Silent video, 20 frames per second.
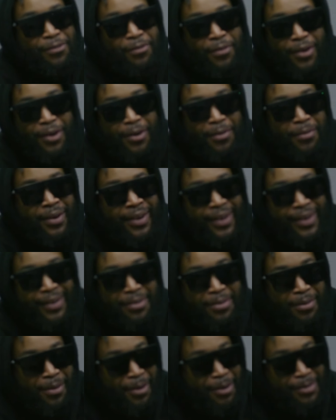run with it.
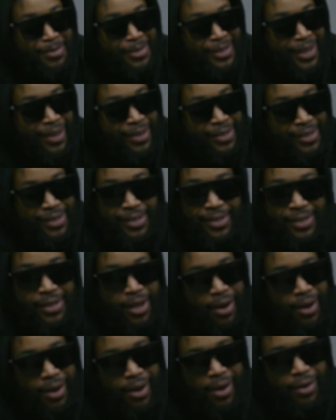You know what I'm saying? Just telling